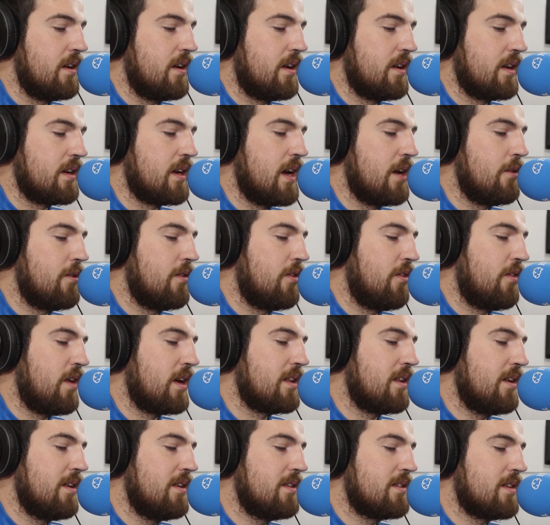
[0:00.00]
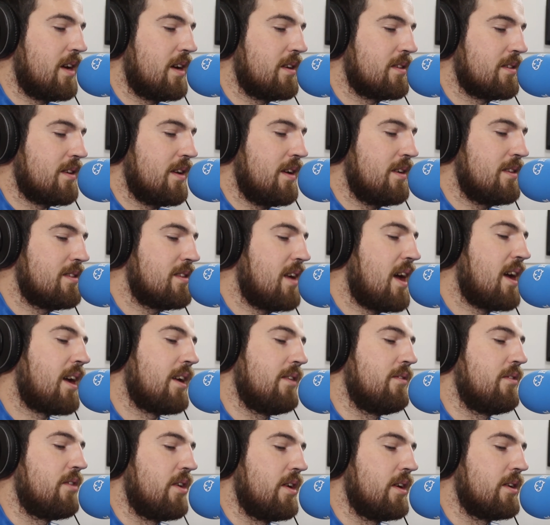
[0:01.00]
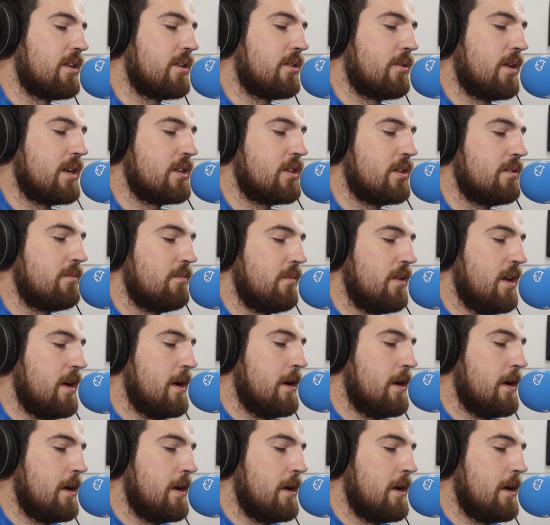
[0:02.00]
on account of the fact that he's asked a second very good question.